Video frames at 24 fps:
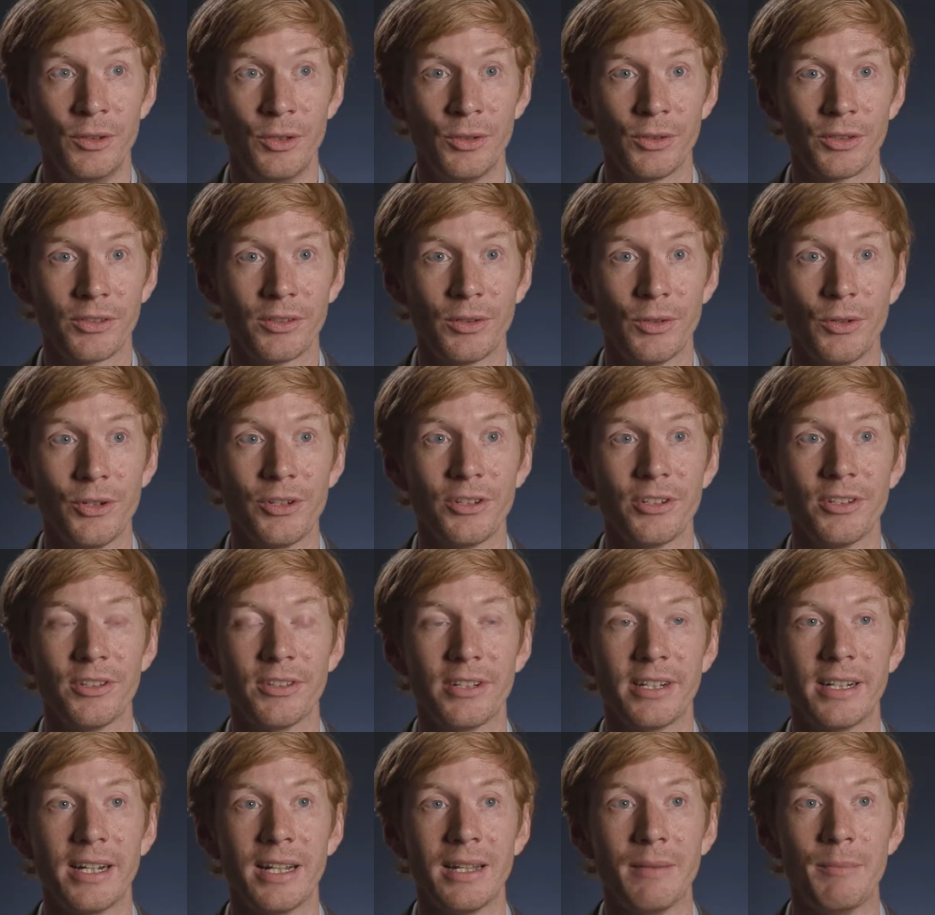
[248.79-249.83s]
New
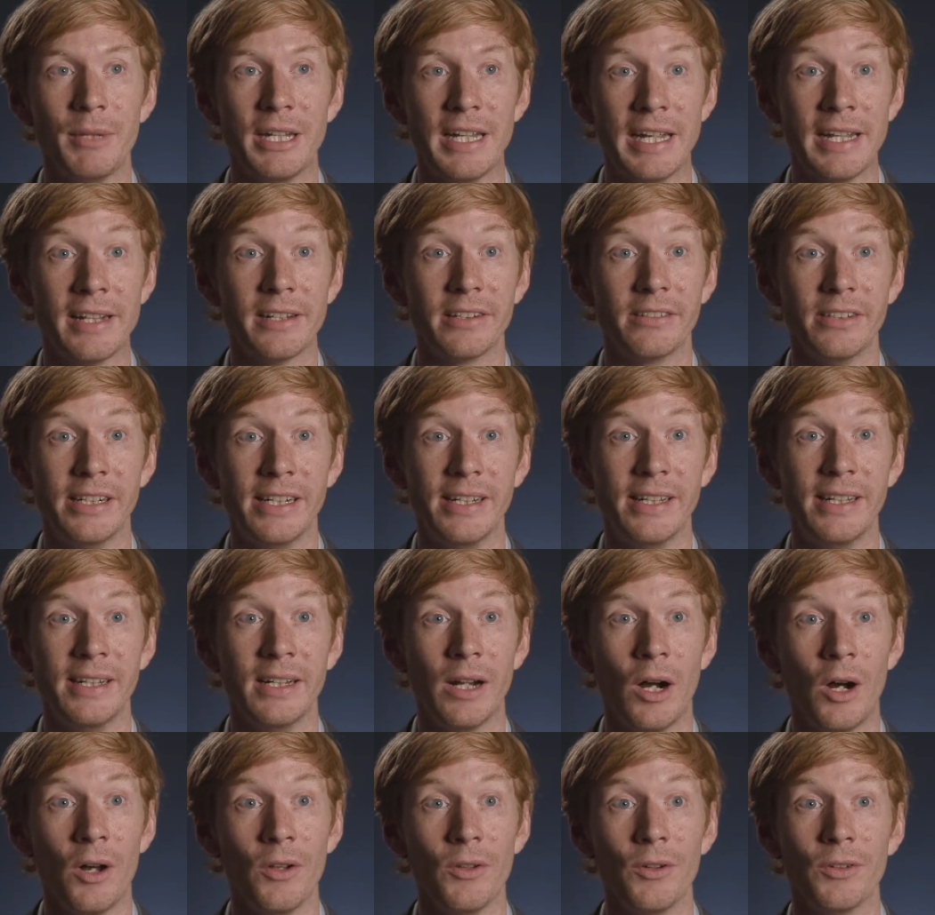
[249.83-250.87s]
solutions are going to be
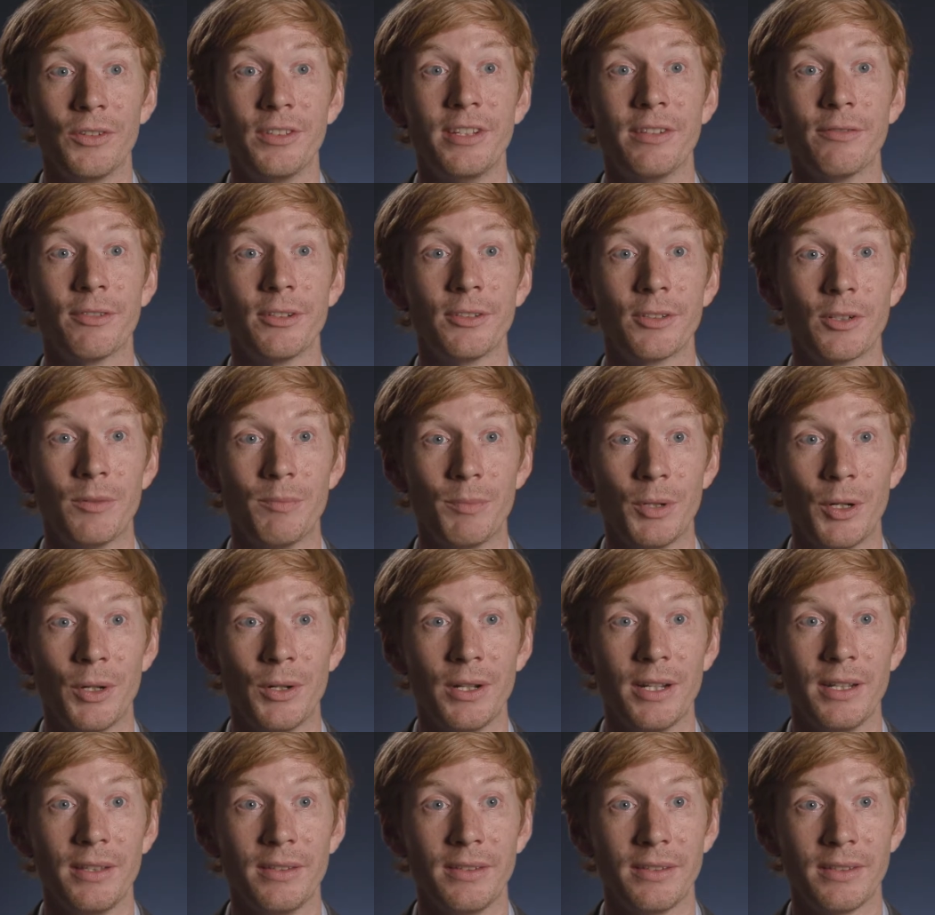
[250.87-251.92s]
integrating all those different
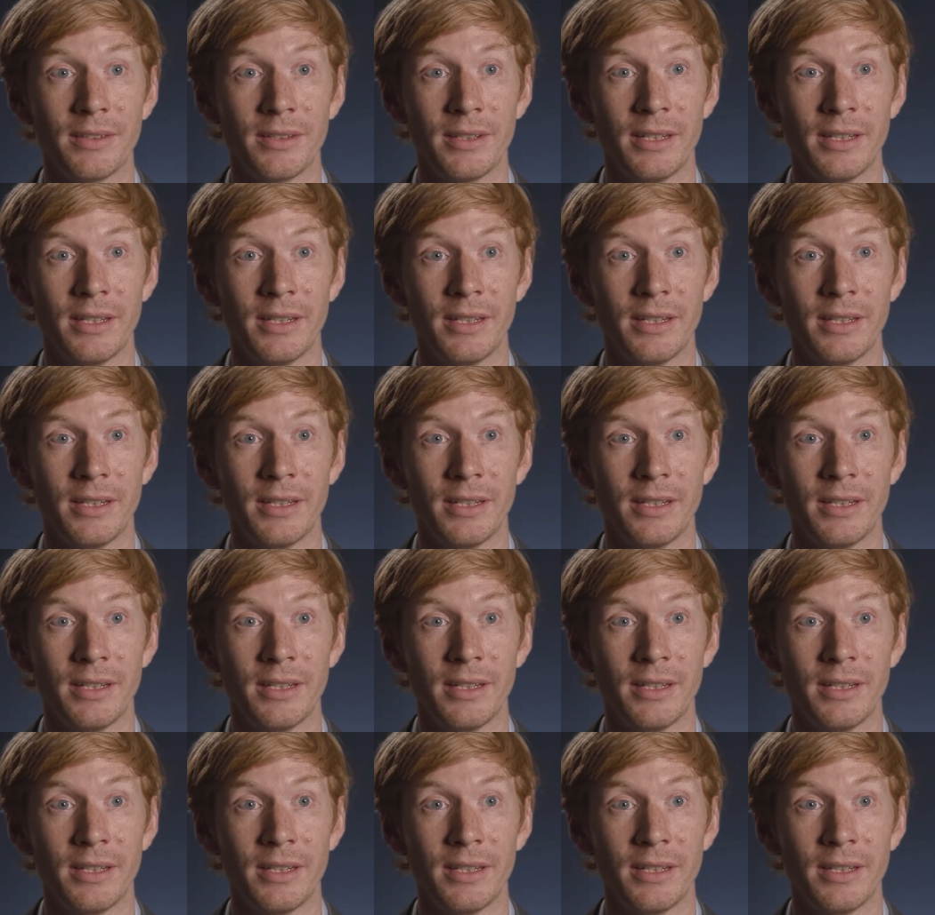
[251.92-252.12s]
components,